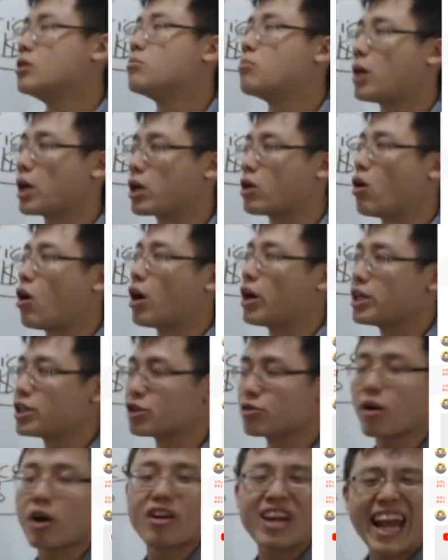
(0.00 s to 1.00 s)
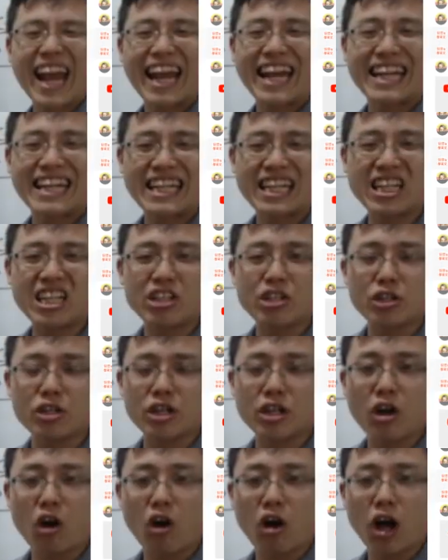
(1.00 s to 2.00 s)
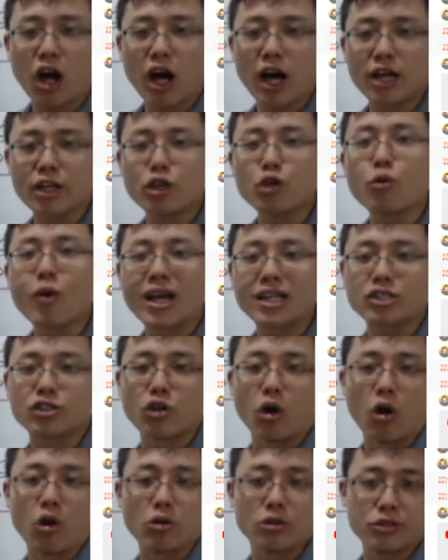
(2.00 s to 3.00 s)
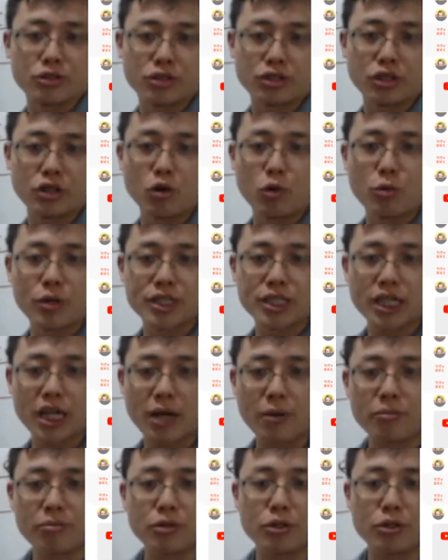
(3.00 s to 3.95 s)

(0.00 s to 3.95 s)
my God, it's around 80 US dollars to go one time